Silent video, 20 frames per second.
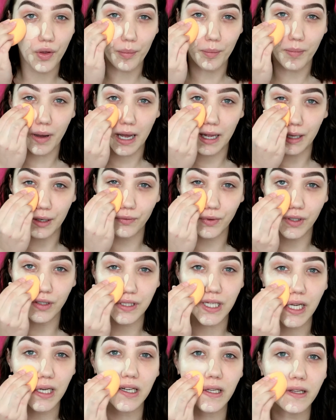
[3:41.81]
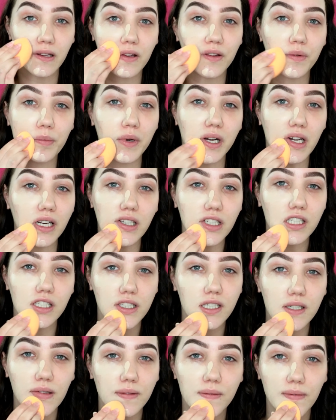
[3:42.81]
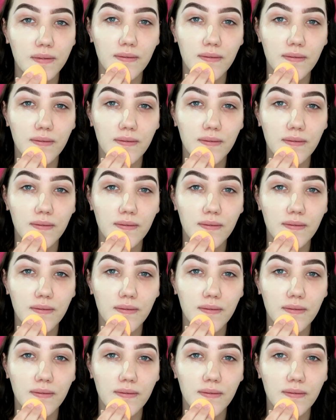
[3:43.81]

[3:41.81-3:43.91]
my Real Techniques sponge.